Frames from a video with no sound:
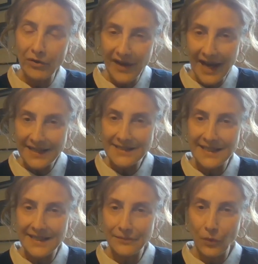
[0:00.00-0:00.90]
of
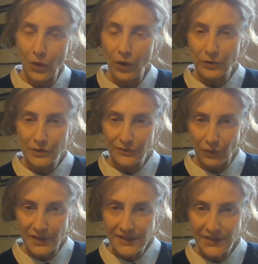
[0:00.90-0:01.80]
Andy Warhol's
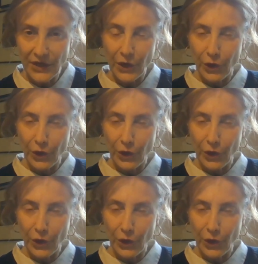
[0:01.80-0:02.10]
voice